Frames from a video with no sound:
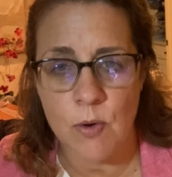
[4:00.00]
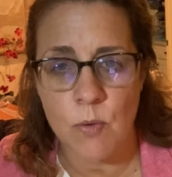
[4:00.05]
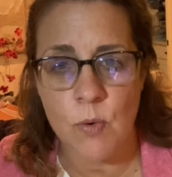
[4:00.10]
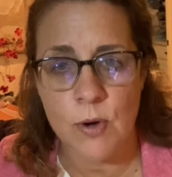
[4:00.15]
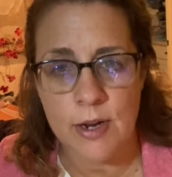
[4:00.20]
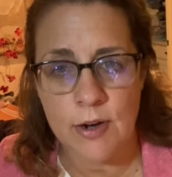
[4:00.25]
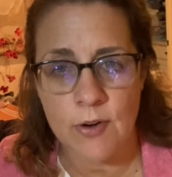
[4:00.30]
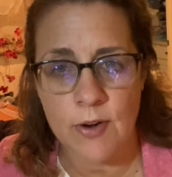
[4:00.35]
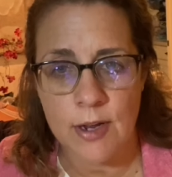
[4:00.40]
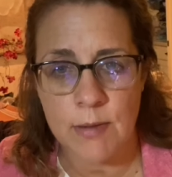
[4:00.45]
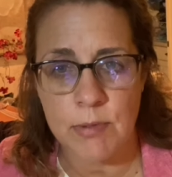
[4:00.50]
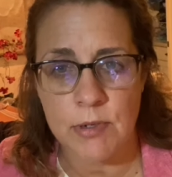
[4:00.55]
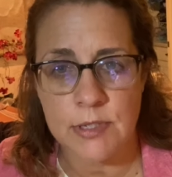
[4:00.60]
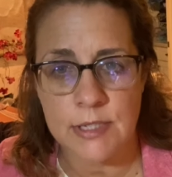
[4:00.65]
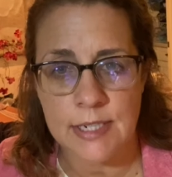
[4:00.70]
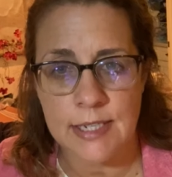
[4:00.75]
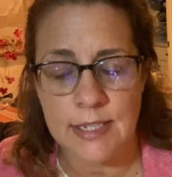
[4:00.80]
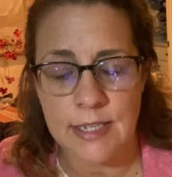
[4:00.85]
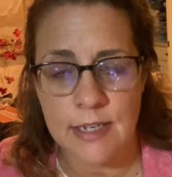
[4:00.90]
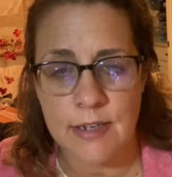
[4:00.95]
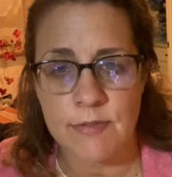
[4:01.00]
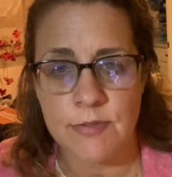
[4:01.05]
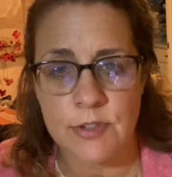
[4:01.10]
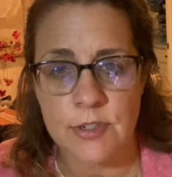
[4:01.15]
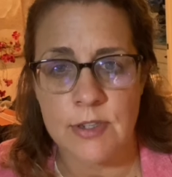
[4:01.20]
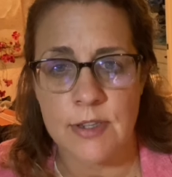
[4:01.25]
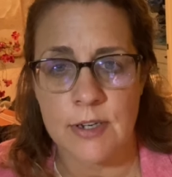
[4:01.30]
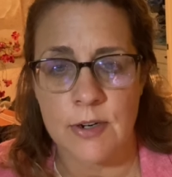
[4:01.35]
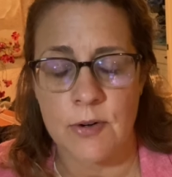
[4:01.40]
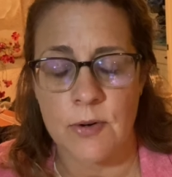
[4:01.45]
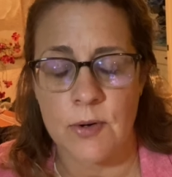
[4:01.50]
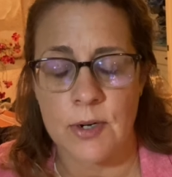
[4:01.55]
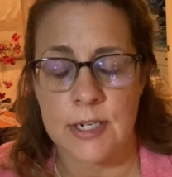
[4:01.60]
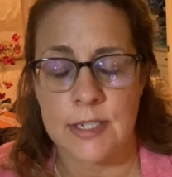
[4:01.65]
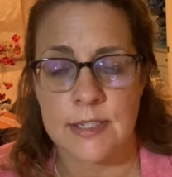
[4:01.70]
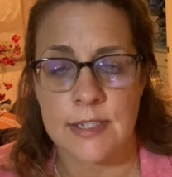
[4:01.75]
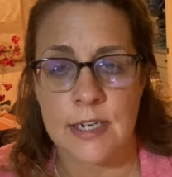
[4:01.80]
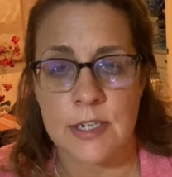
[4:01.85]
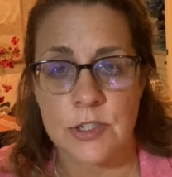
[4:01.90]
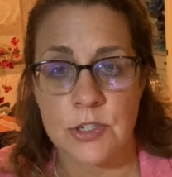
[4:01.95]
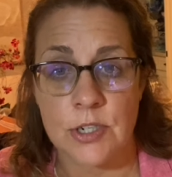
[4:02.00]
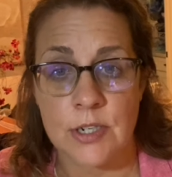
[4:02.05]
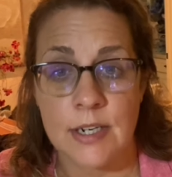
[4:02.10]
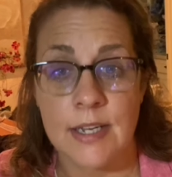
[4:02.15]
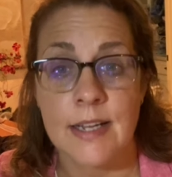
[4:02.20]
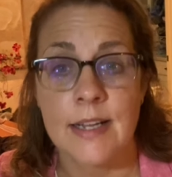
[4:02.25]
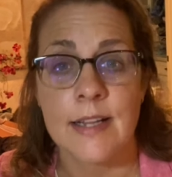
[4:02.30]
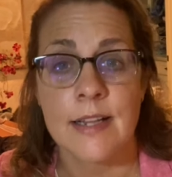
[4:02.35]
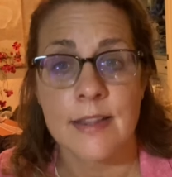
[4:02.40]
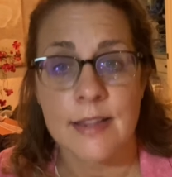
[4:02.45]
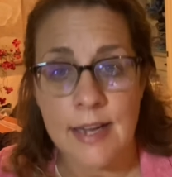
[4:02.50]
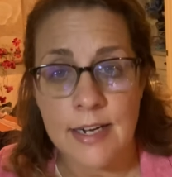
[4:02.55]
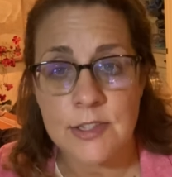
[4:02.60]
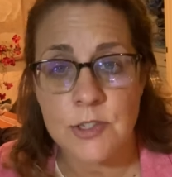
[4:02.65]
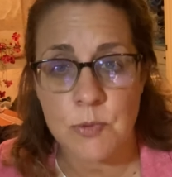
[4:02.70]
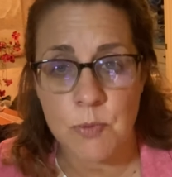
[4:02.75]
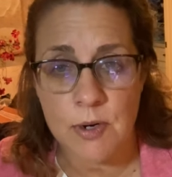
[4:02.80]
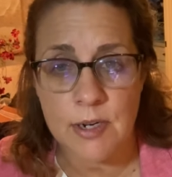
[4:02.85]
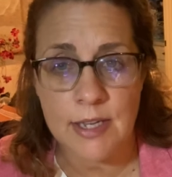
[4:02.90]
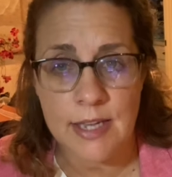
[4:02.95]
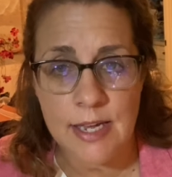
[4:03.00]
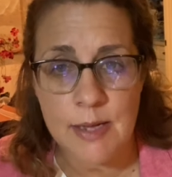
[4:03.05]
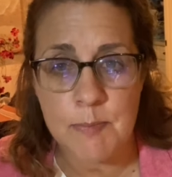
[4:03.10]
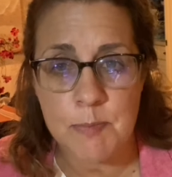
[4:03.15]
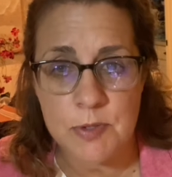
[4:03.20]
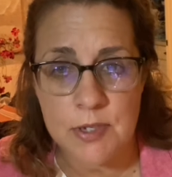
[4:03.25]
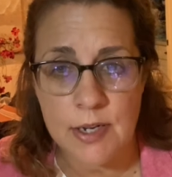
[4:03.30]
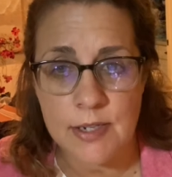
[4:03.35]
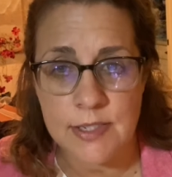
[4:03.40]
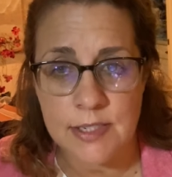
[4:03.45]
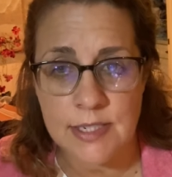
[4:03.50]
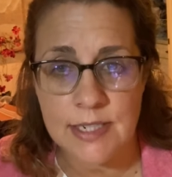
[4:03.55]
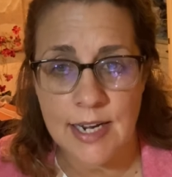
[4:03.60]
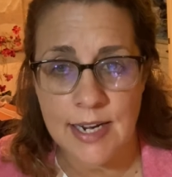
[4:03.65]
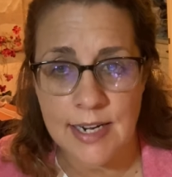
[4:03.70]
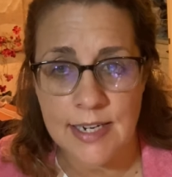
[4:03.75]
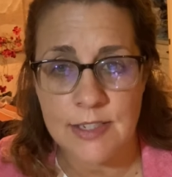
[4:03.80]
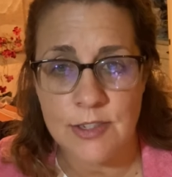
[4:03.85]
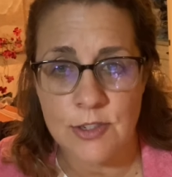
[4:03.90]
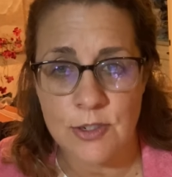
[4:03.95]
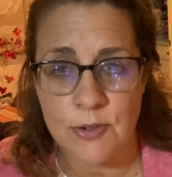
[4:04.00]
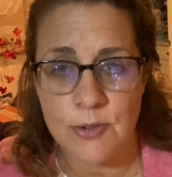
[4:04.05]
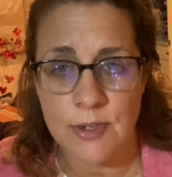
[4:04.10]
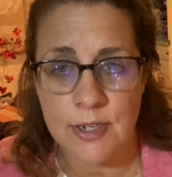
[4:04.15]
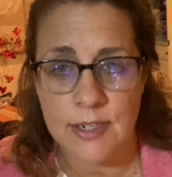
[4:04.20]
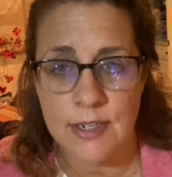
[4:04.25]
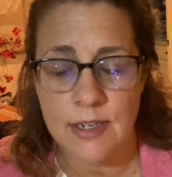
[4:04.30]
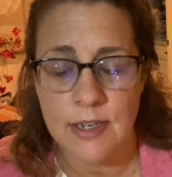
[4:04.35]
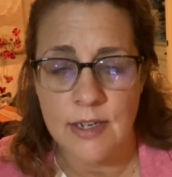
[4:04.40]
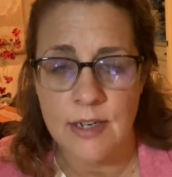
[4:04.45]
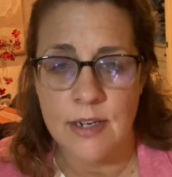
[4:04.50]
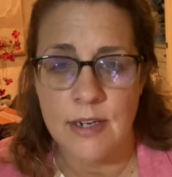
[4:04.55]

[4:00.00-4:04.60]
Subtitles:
we are able to give to their organization, that's what keeps us tied to it.